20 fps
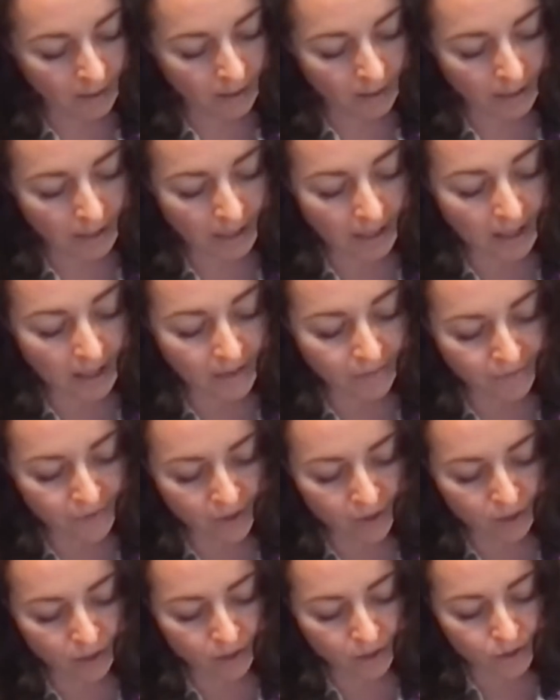If
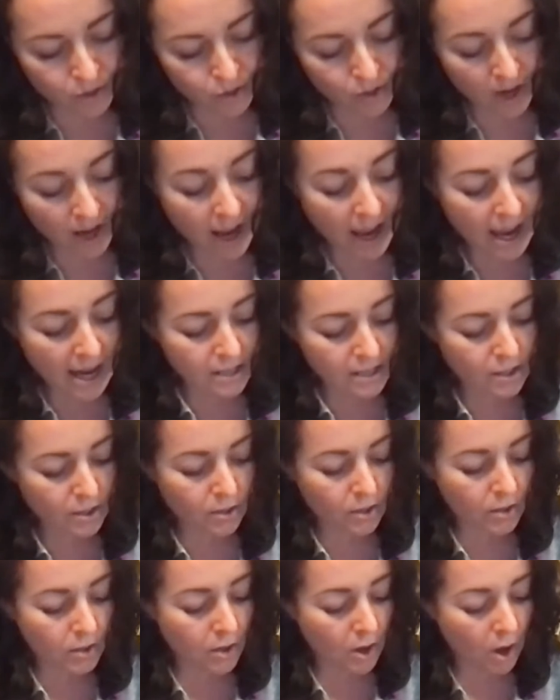you try
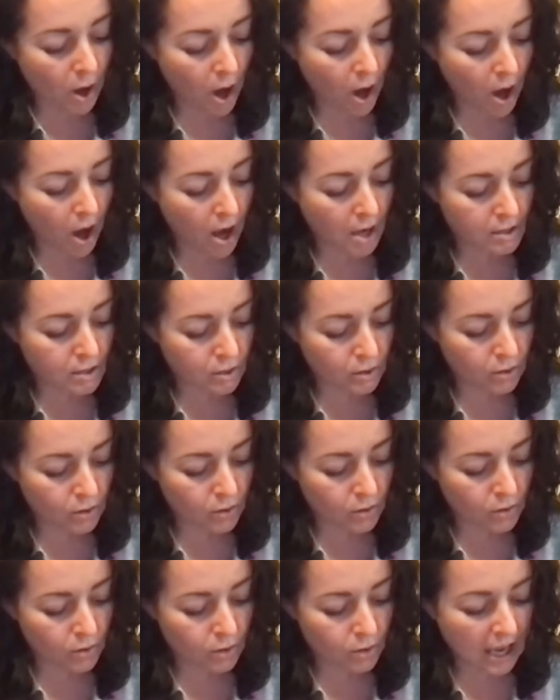too hard
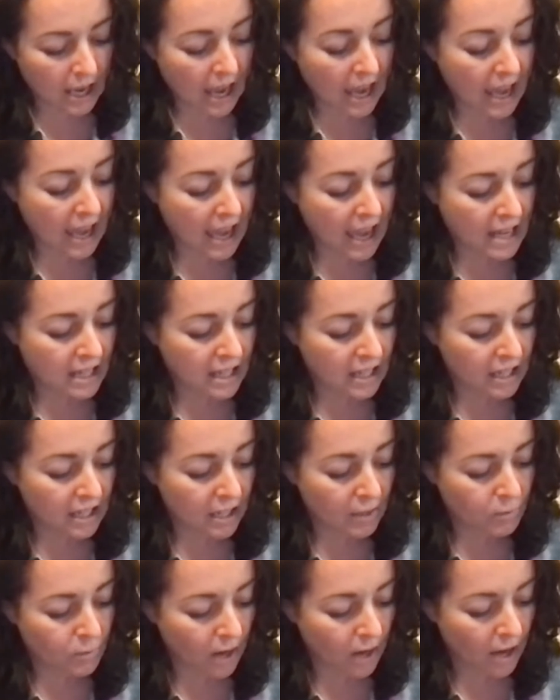to get
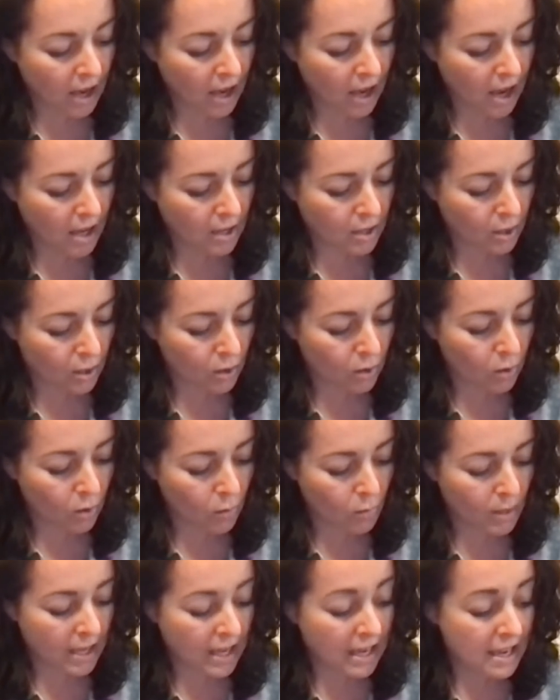it right, you
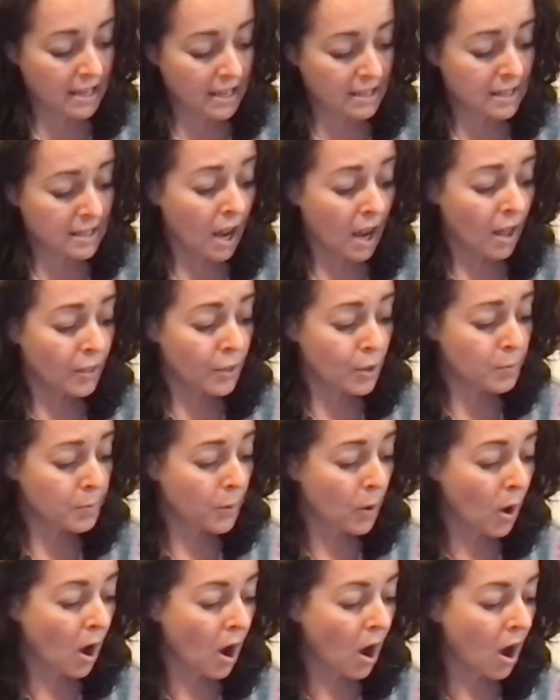miss the
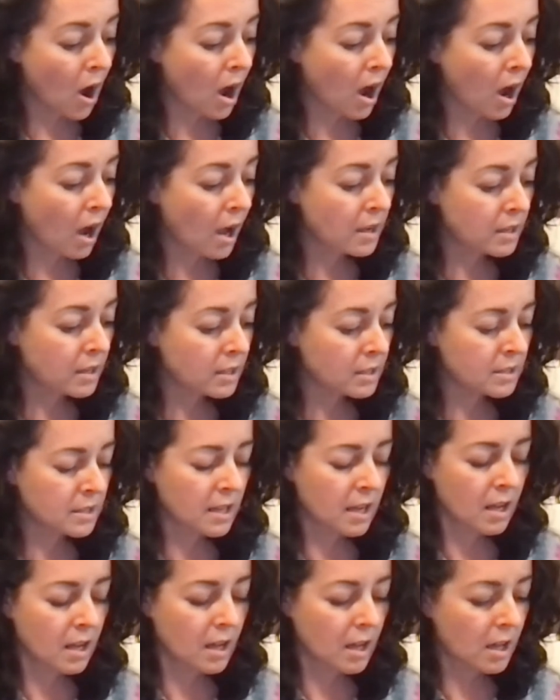point
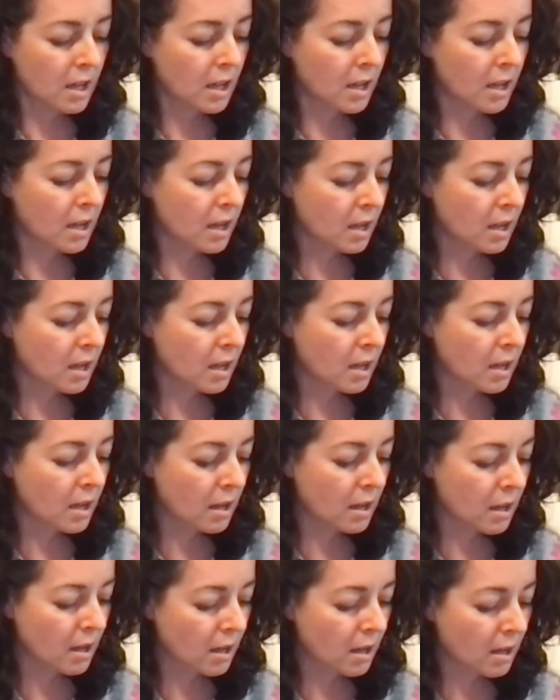
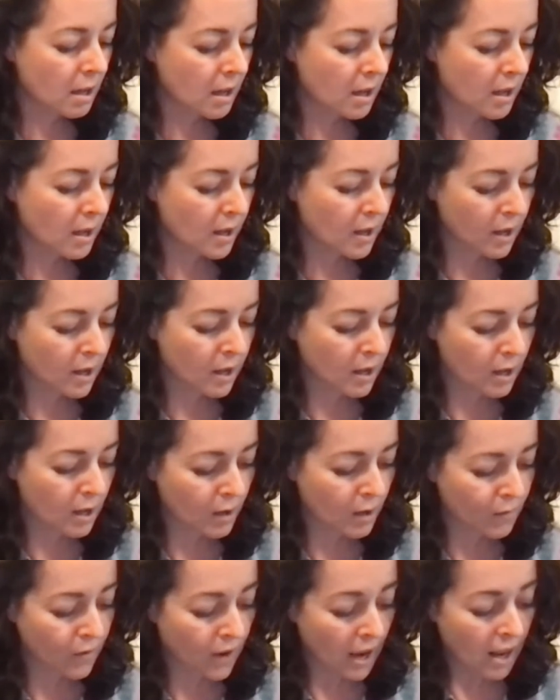
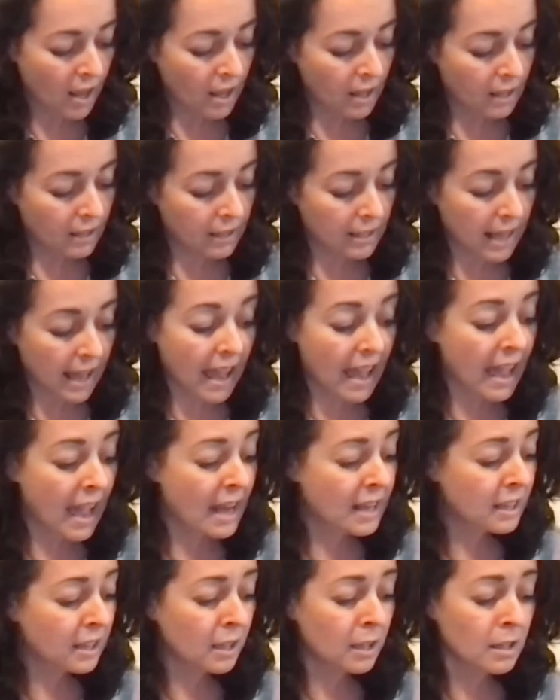of
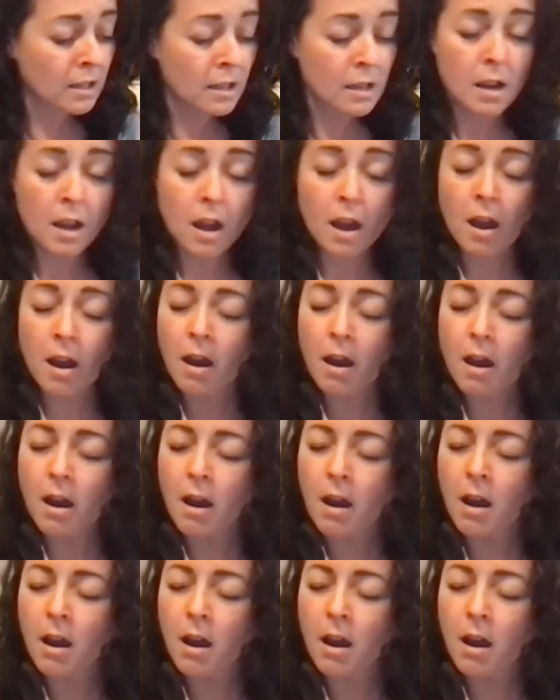letting go.